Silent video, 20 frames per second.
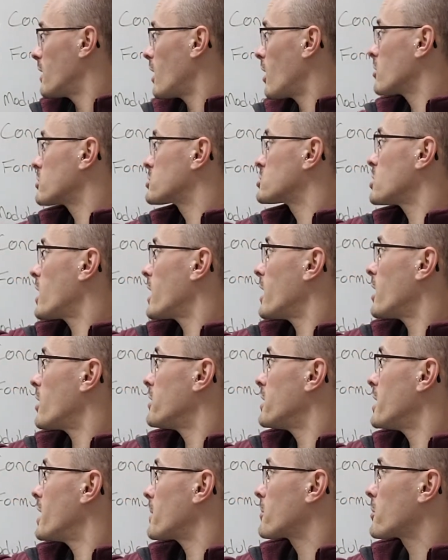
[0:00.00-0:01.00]
I'll try
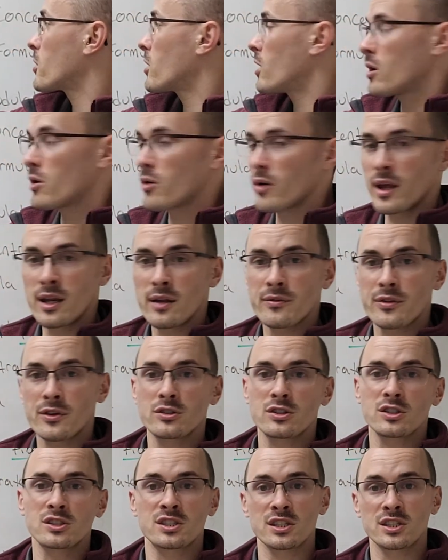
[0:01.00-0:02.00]
out Nepro. And if they're
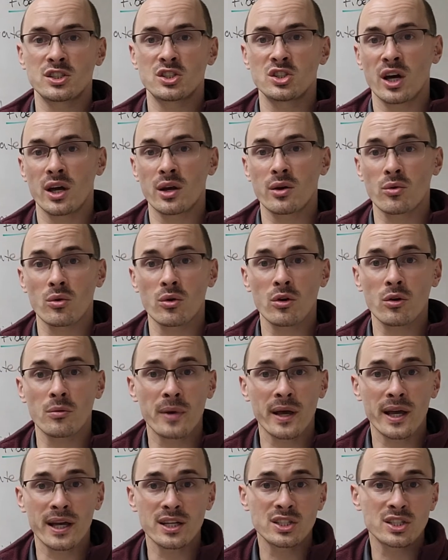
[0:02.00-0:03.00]
just a general
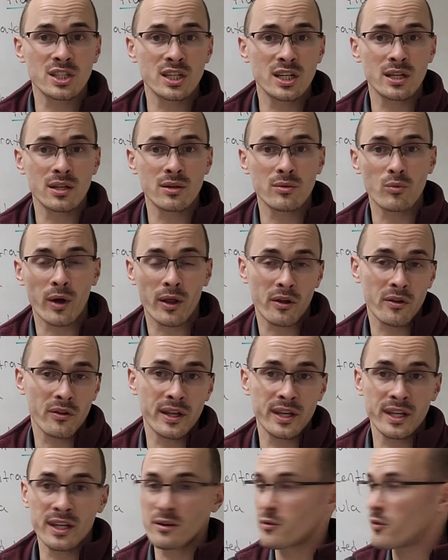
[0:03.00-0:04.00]
patient, whether
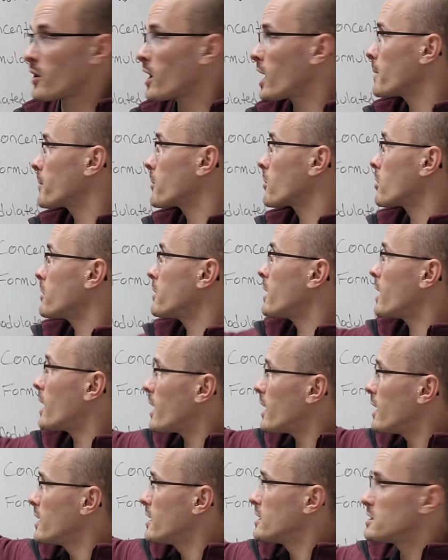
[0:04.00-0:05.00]
they need fiber or
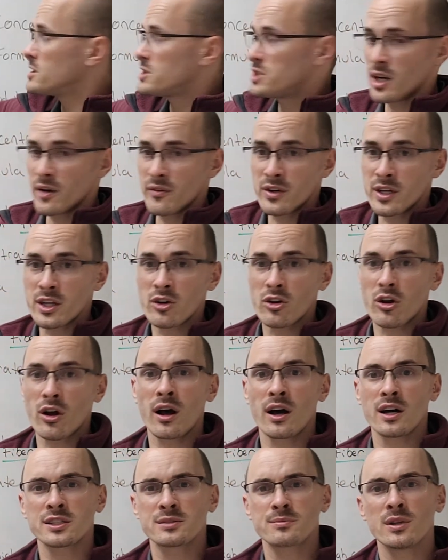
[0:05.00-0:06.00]
not, Jevity or
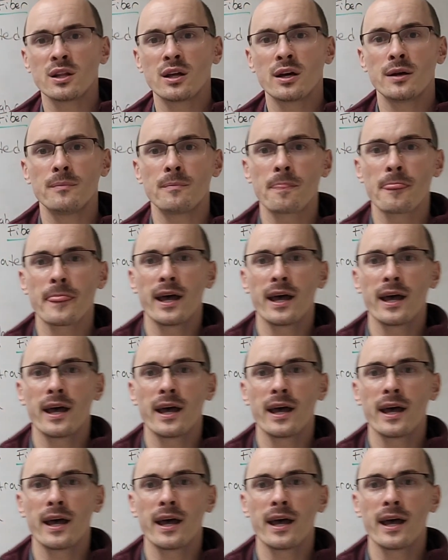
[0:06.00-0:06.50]
Osmolite.